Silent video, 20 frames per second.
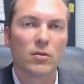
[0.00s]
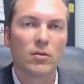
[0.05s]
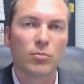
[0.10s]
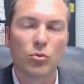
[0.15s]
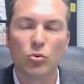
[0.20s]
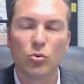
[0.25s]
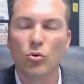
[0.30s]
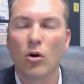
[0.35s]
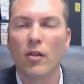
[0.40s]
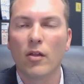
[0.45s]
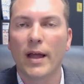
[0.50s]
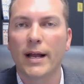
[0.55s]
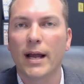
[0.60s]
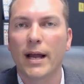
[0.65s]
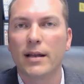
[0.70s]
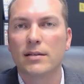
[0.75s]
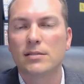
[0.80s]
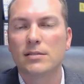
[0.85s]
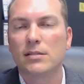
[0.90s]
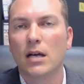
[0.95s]
the pool, all that
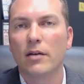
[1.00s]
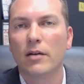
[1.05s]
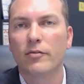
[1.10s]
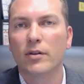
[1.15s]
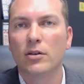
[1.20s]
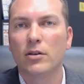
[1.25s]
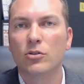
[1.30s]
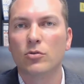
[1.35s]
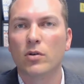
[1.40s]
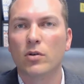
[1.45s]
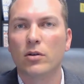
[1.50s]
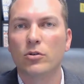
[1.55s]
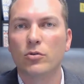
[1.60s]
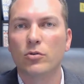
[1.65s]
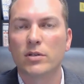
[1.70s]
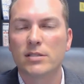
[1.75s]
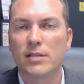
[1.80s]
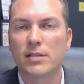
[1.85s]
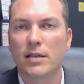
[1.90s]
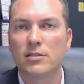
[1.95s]
kind of stuff, and do a
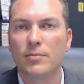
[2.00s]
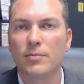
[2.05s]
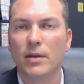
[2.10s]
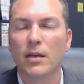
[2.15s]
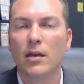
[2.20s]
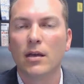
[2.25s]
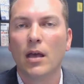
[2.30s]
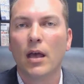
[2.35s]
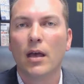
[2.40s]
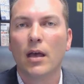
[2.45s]
new assessment.